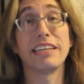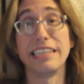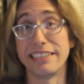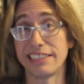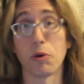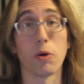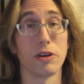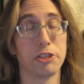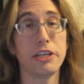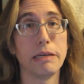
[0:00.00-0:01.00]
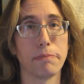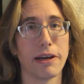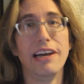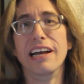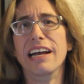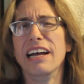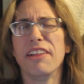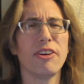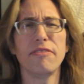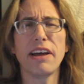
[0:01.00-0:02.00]
easy, or cheap,
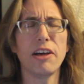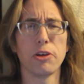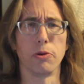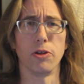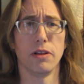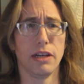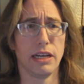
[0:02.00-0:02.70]
they're invaluable.